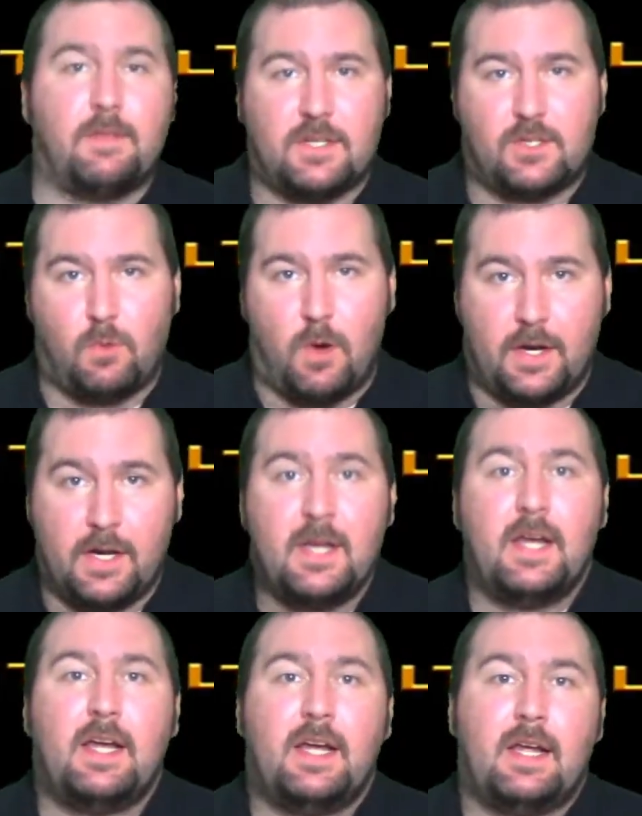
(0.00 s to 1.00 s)
on this one,
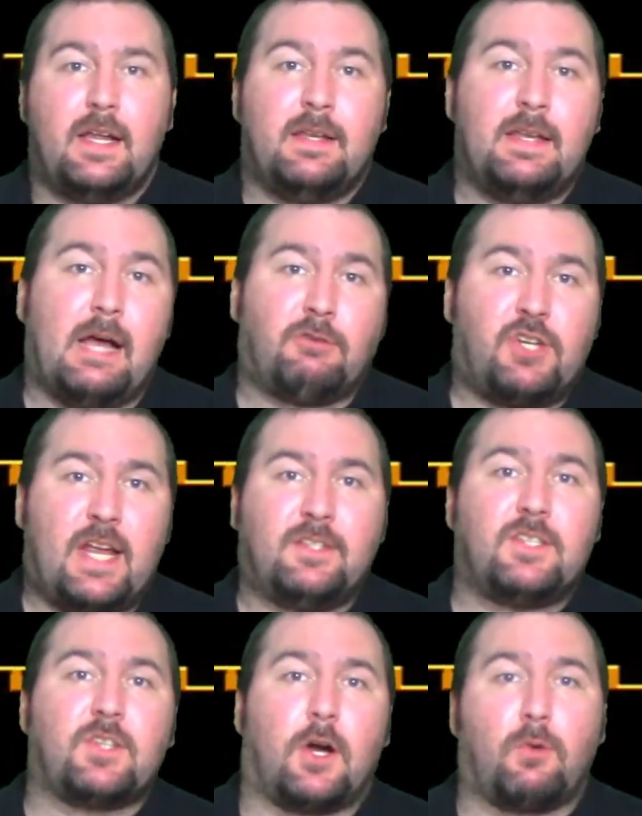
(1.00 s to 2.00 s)
now
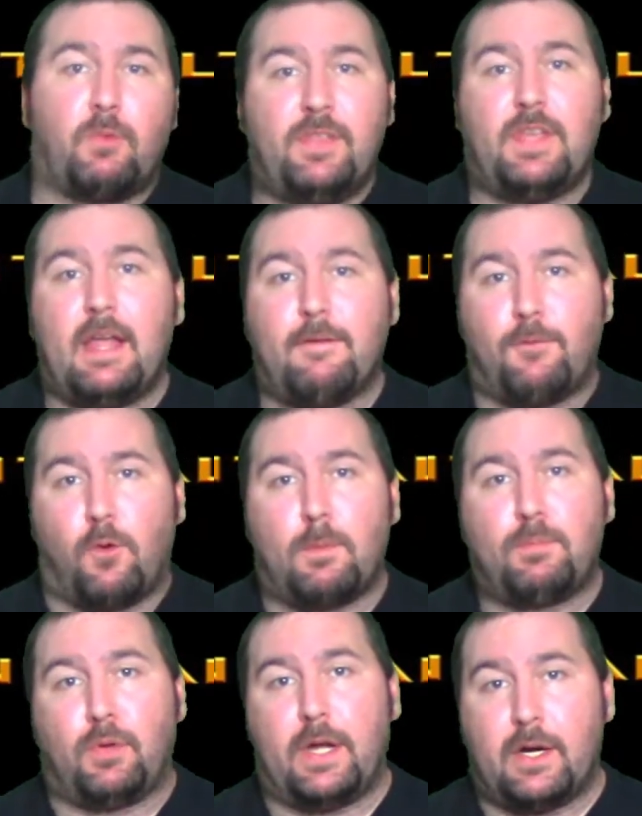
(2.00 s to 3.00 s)
chances are with a
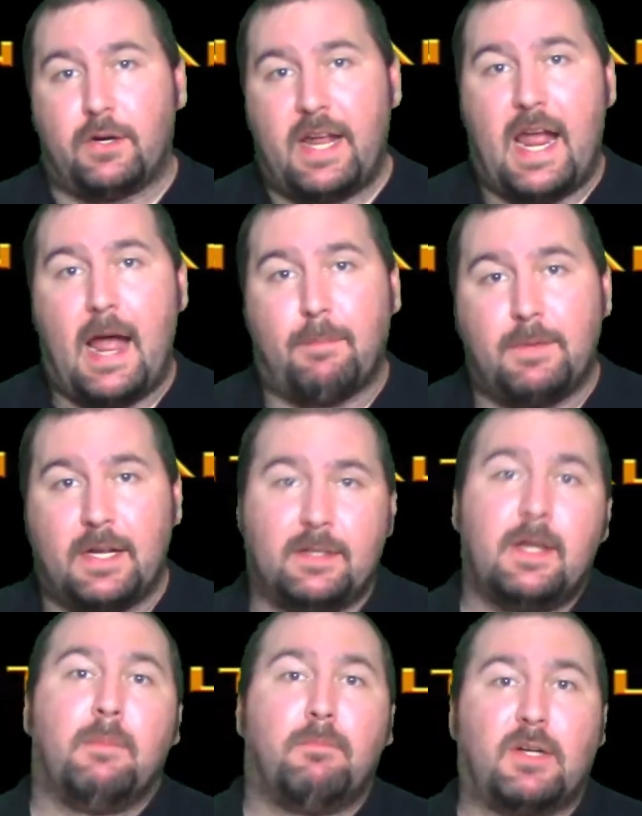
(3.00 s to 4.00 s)
4-player
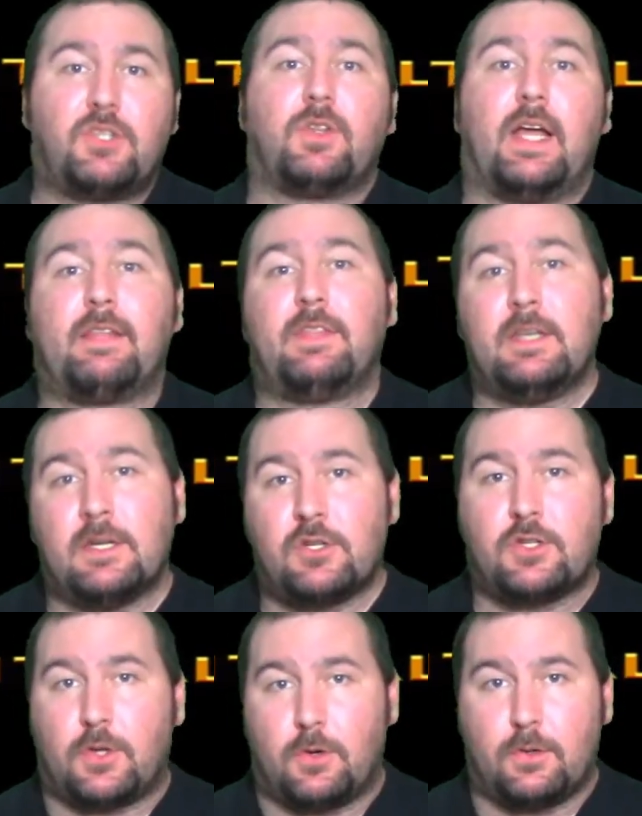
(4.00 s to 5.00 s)
cabinet, much like the
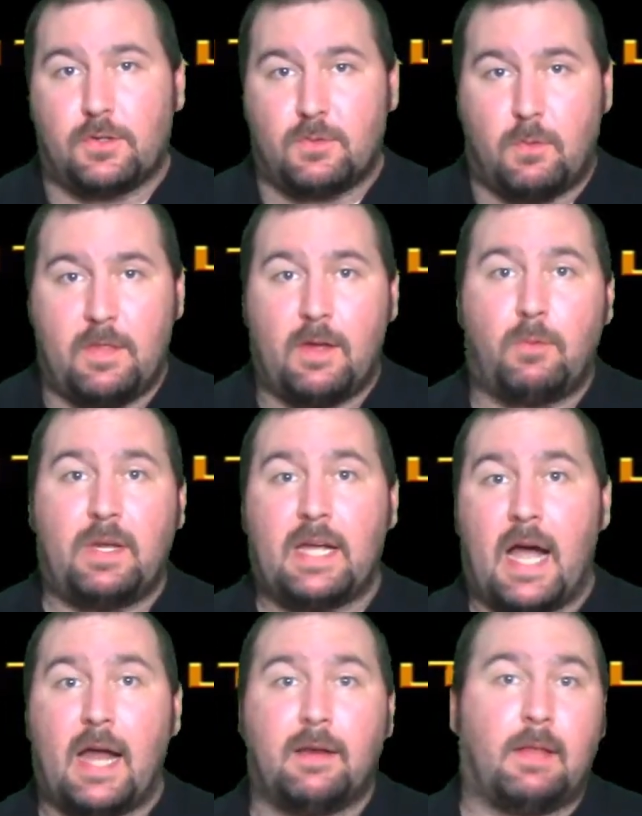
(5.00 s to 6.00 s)
Ninja Turtles one that we
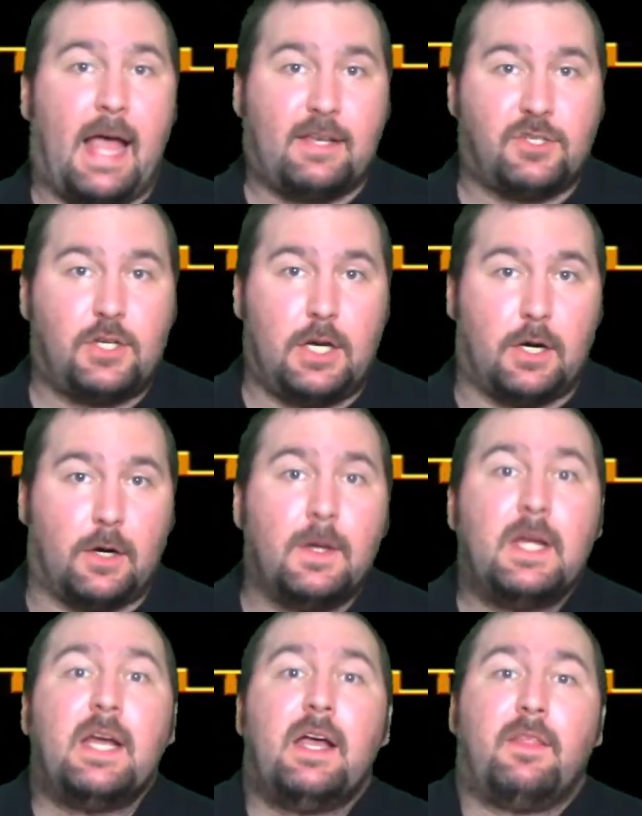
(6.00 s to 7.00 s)
got last
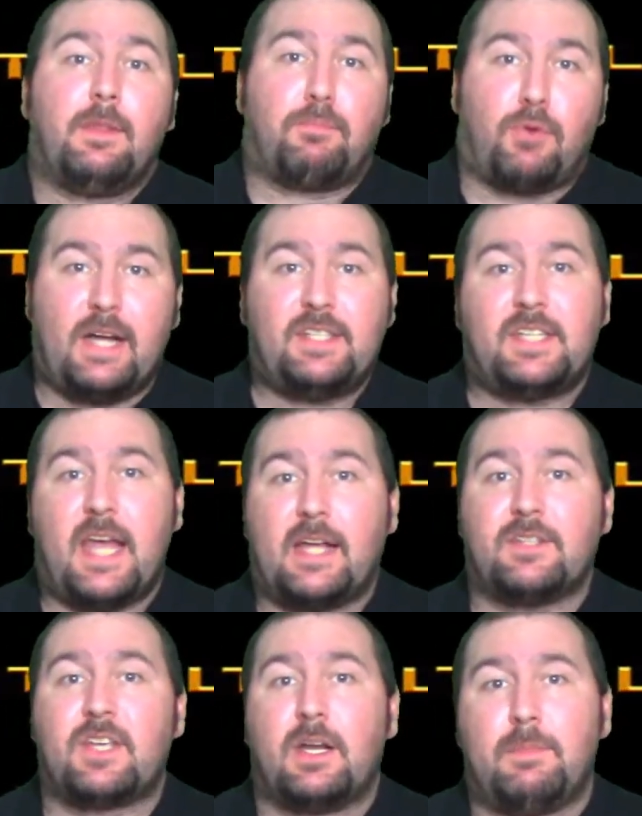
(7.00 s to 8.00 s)
year, the price
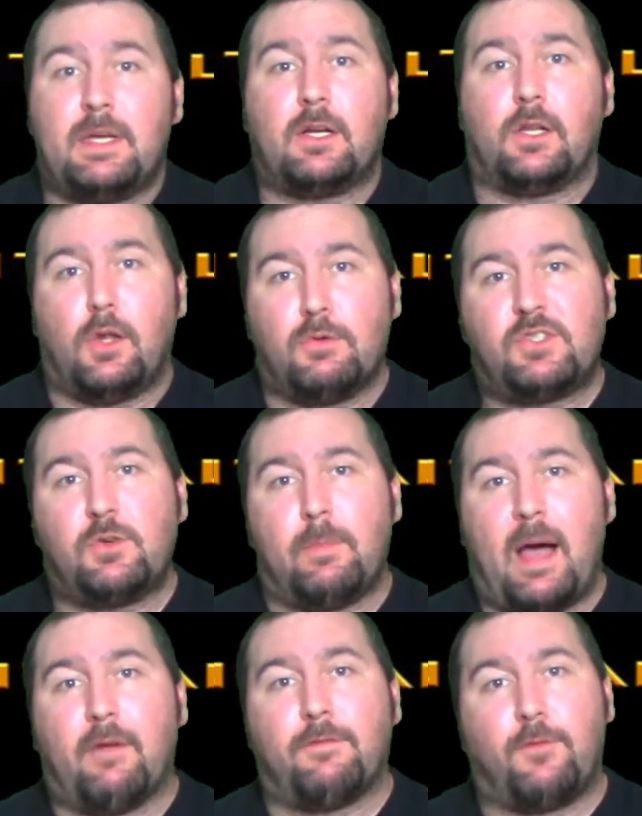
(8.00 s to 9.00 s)
tag is going to be close to
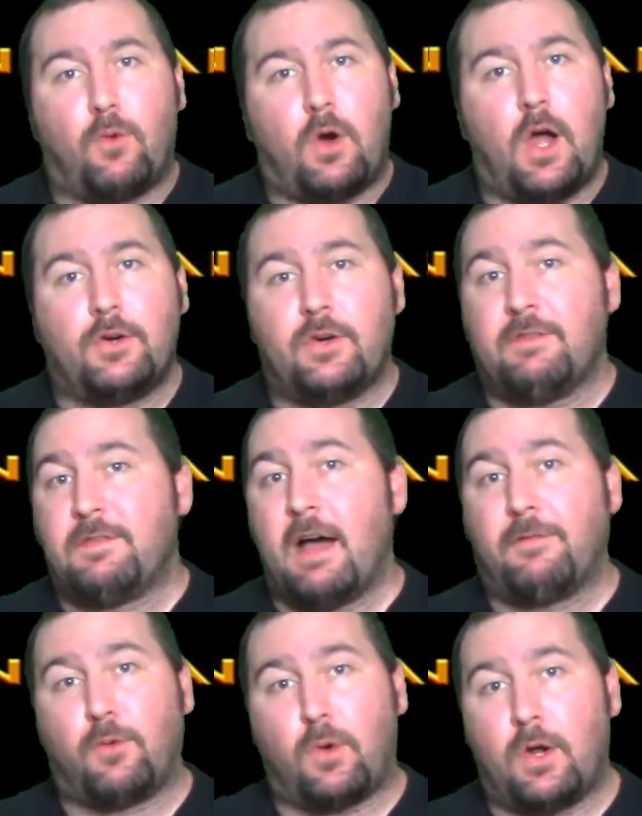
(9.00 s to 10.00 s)
about $400 if
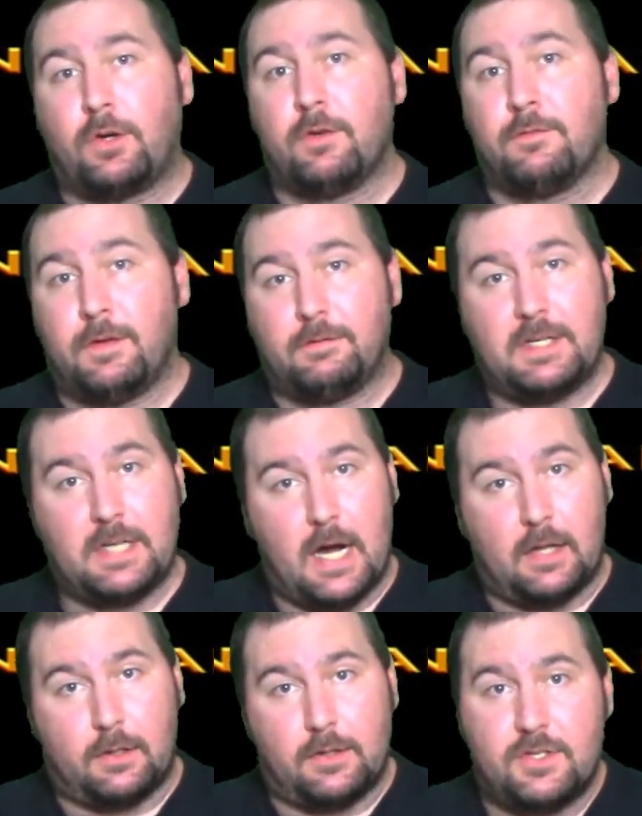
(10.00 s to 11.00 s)
not
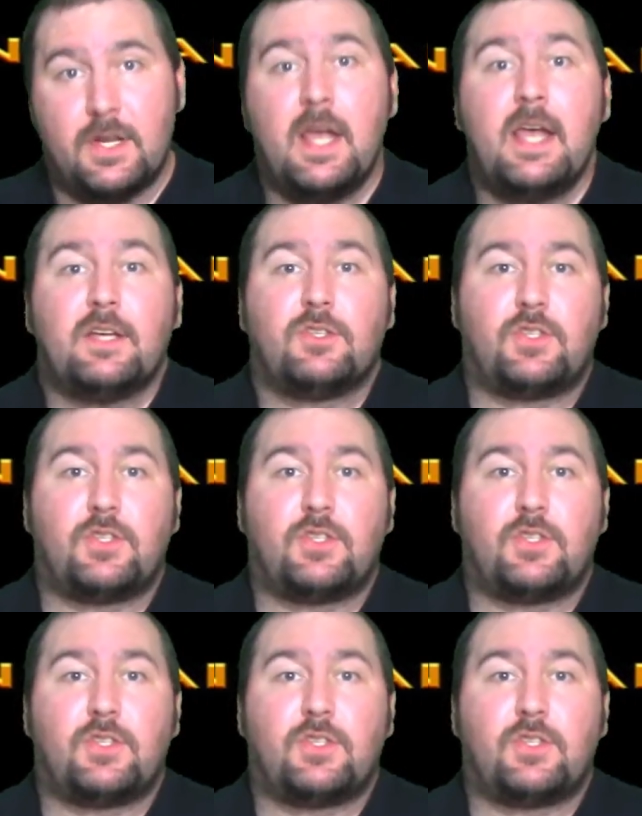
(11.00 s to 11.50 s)
$450.